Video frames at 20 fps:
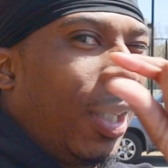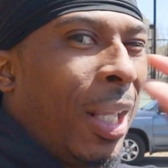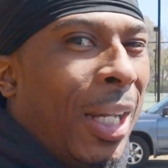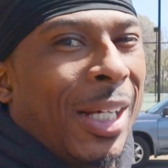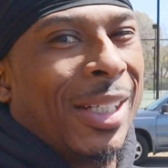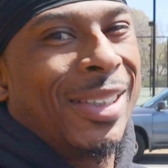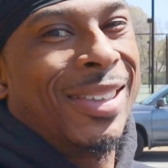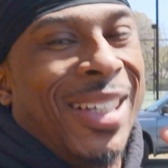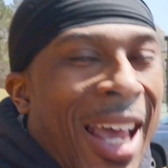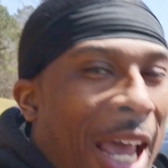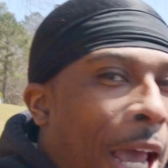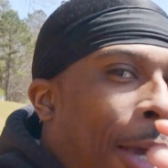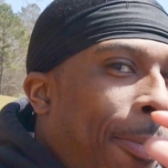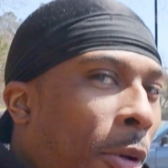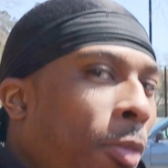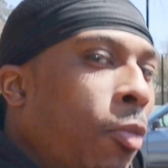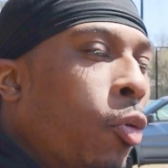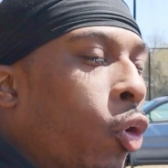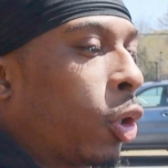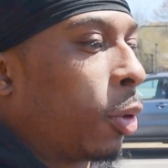like a tad
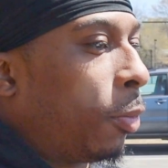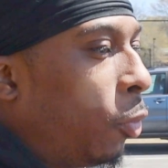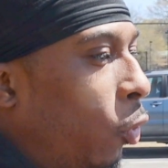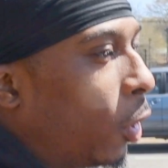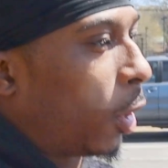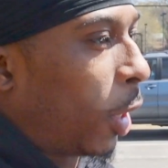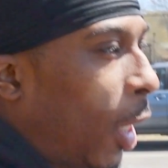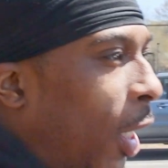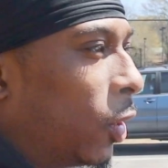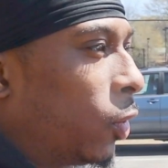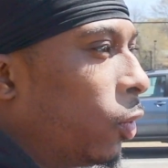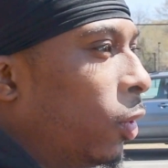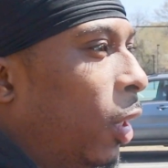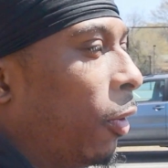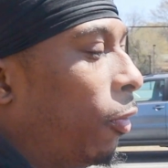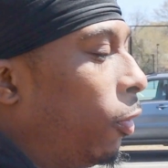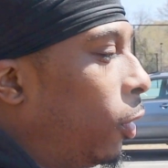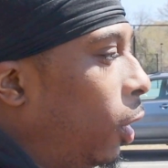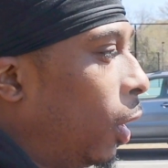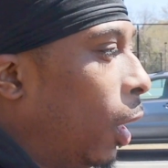bit more communication on
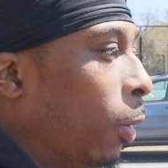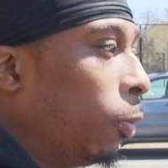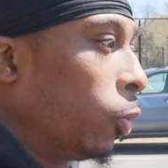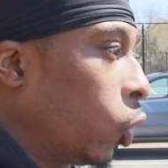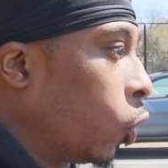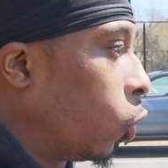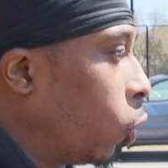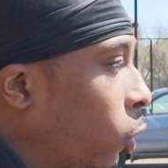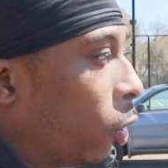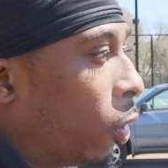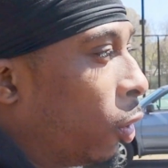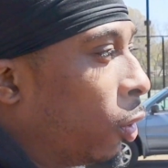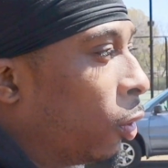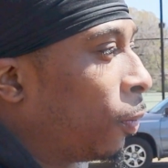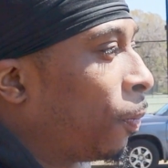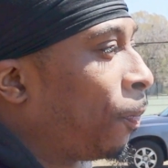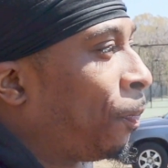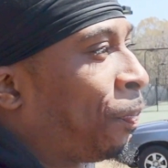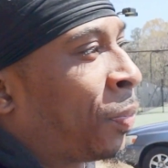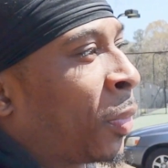everything that was going on.